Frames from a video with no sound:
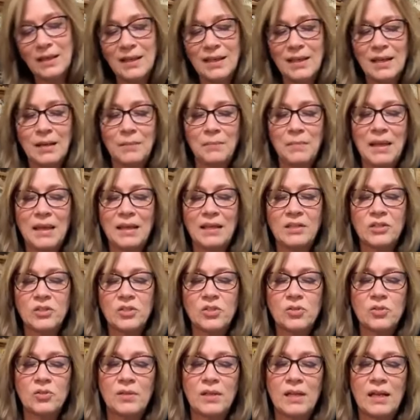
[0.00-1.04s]
again, I'm making
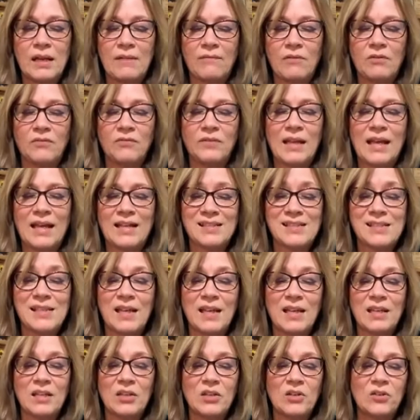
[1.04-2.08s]
sure that I have a flat
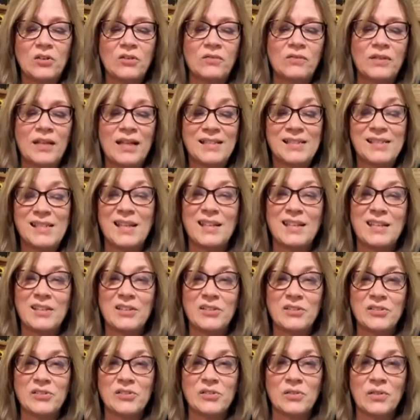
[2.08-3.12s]
side here and a flat side
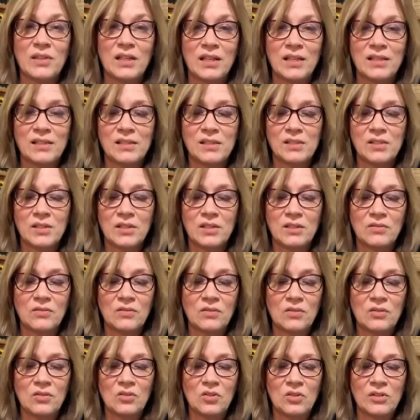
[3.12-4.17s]
here so that it's gonna
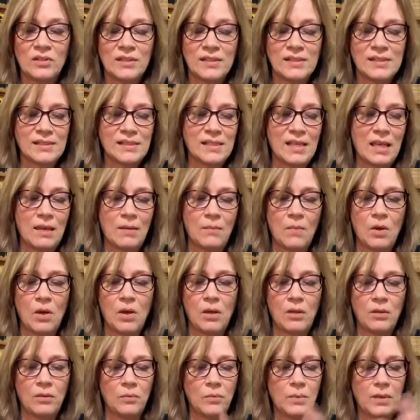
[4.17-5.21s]
look the same
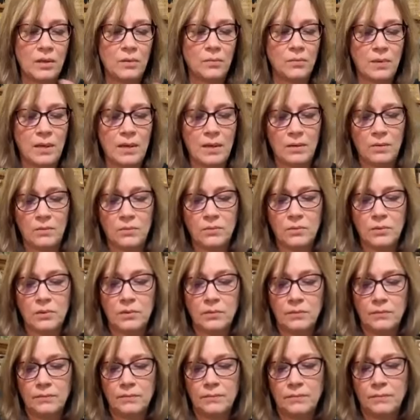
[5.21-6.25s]
all the way
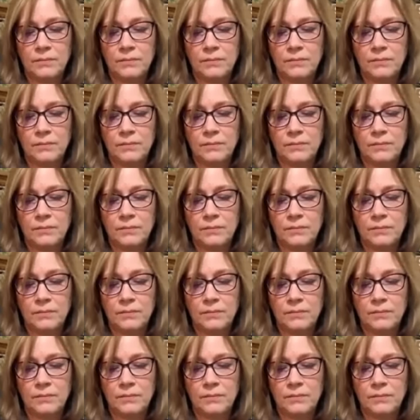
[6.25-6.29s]
around.